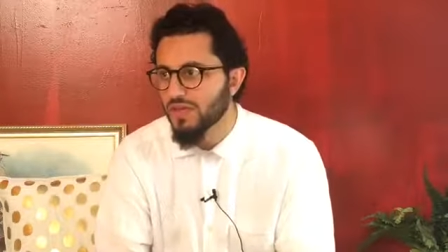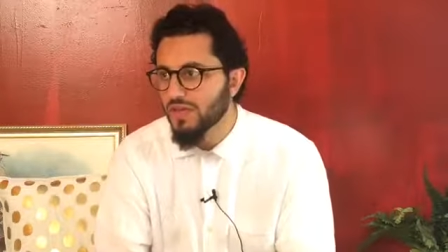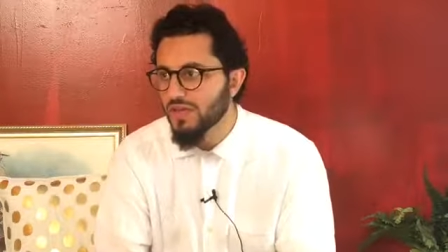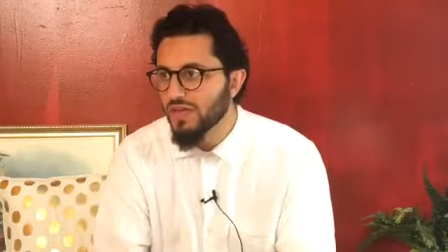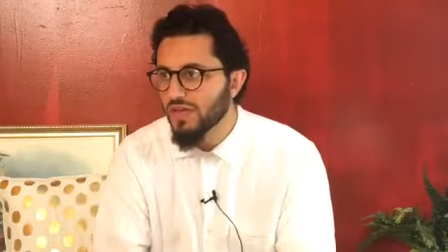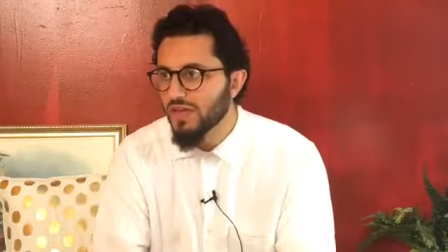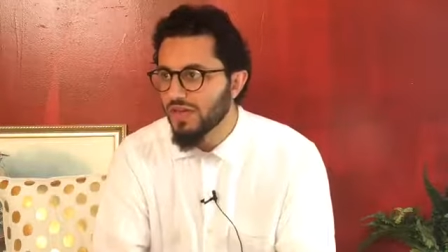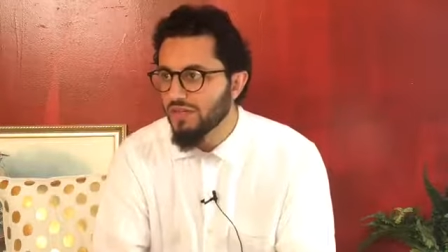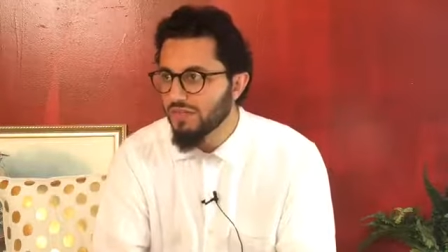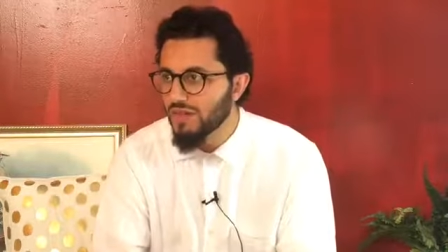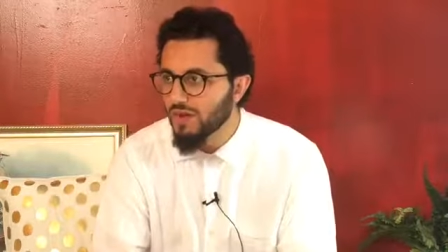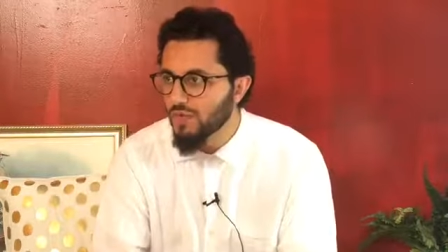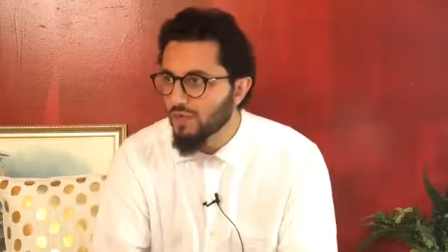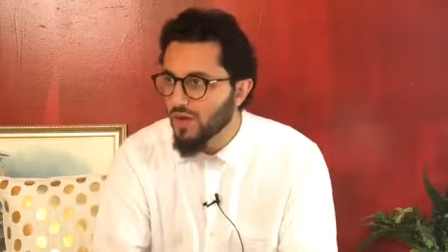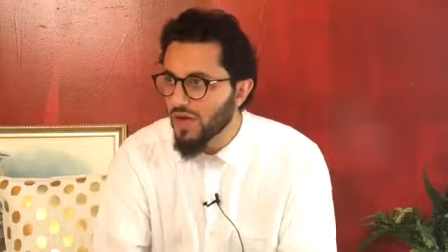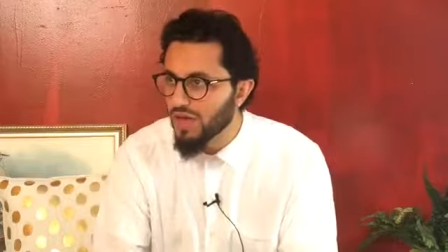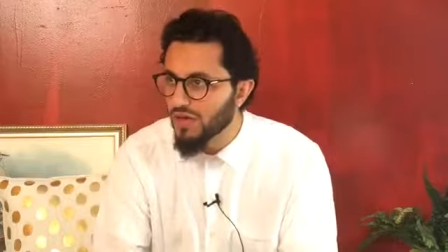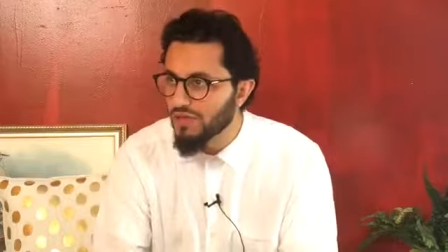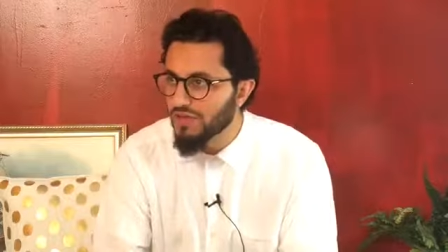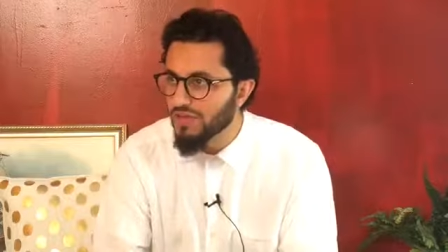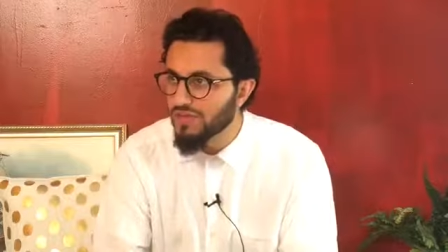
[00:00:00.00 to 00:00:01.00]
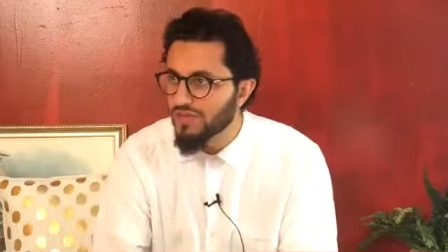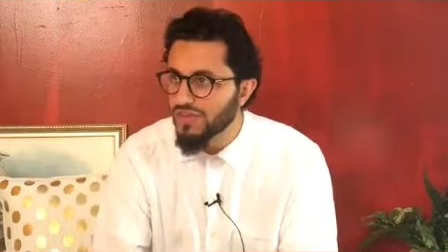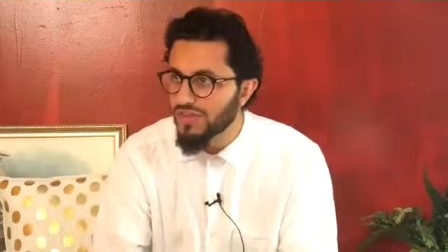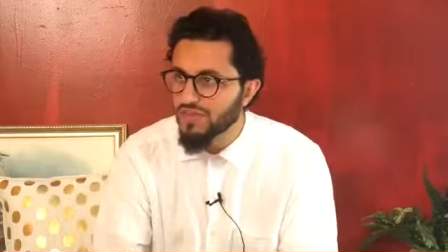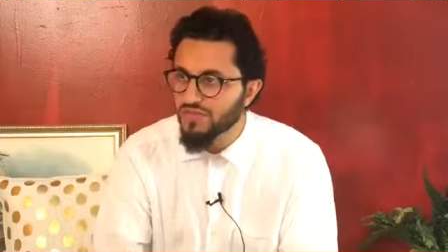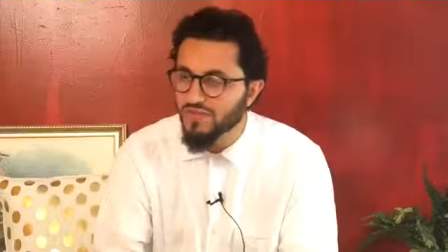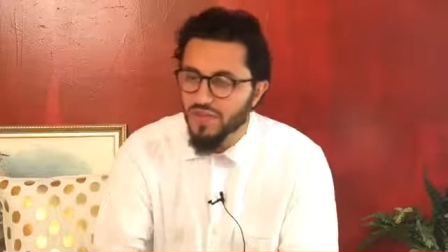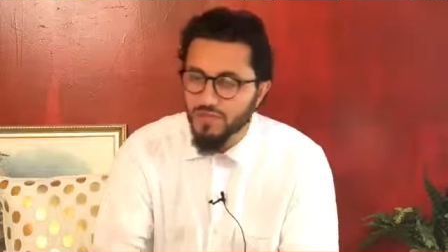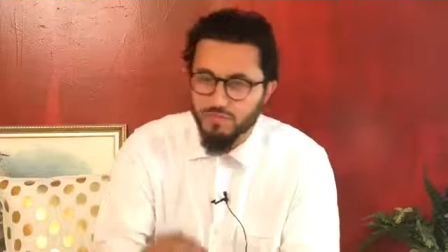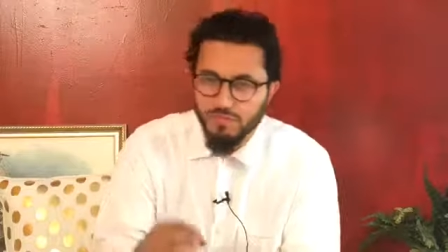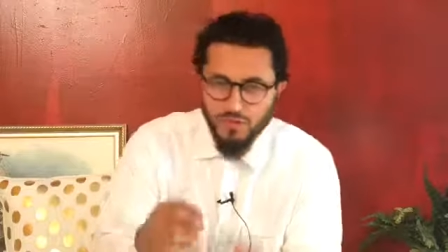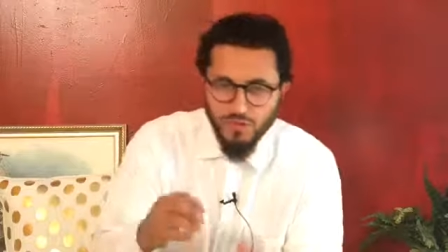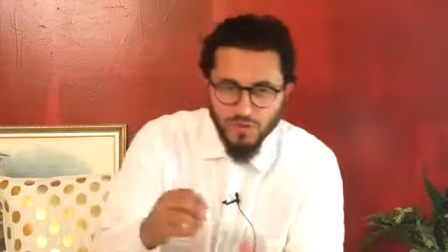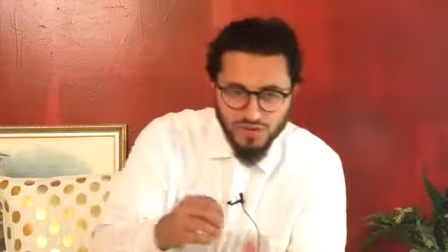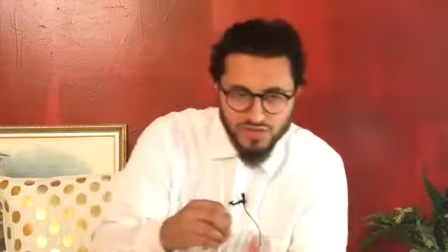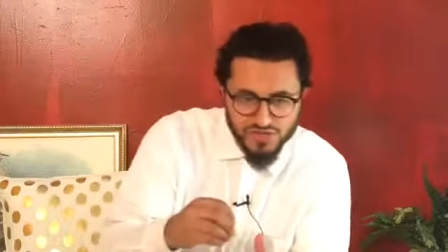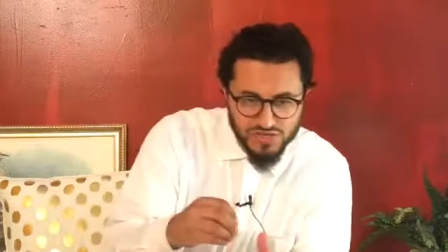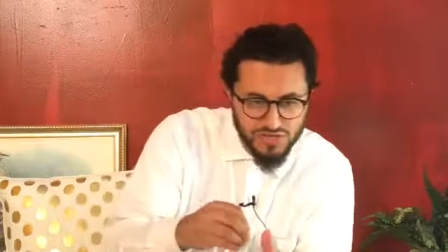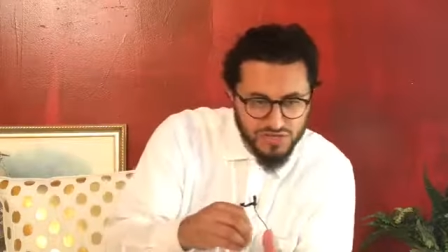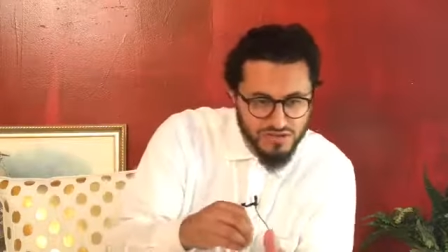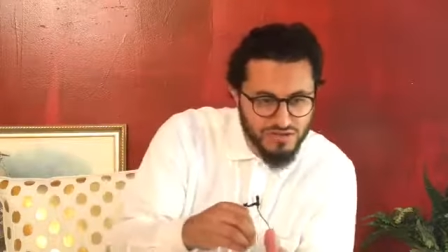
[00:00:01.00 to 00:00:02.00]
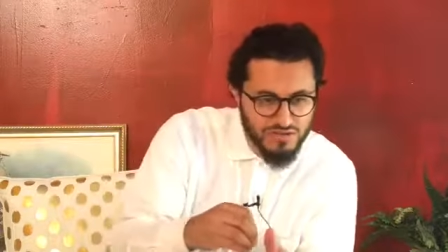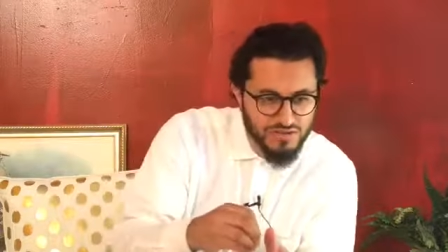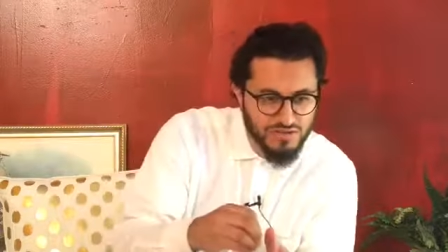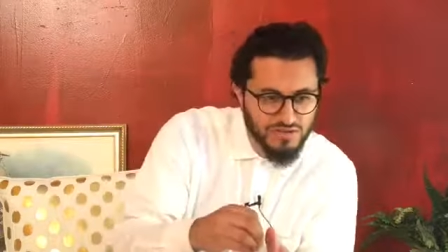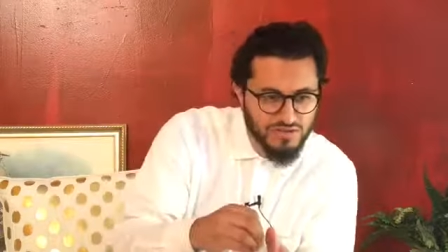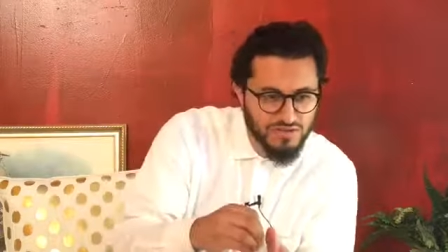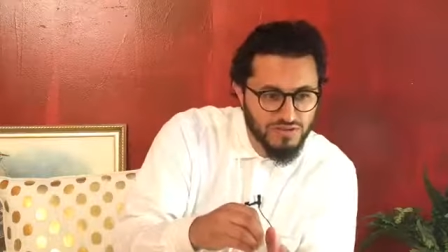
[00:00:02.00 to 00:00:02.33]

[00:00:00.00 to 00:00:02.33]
In their wealth is a portion,